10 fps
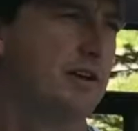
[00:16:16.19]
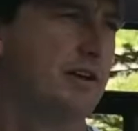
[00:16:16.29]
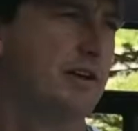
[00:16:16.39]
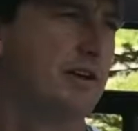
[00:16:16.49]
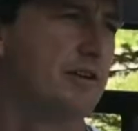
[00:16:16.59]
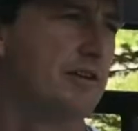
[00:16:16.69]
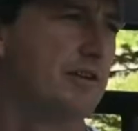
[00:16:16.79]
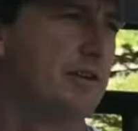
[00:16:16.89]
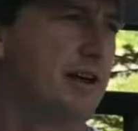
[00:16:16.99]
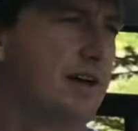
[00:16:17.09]
You know,
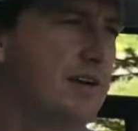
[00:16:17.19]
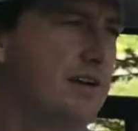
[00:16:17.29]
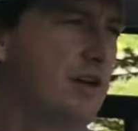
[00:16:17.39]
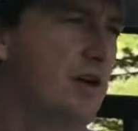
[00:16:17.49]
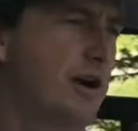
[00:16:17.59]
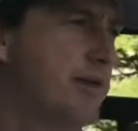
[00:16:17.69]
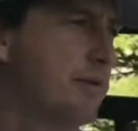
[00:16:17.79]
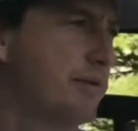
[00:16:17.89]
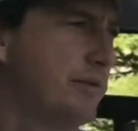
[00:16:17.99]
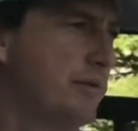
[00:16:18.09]
that know how to
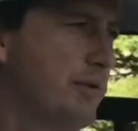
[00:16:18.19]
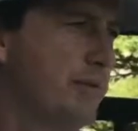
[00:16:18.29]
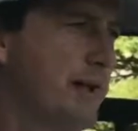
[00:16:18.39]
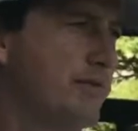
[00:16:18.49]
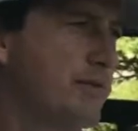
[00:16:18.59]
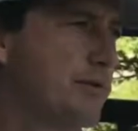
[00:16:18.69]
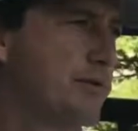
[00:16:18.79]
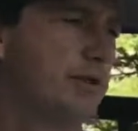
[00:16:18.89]
build web platforms.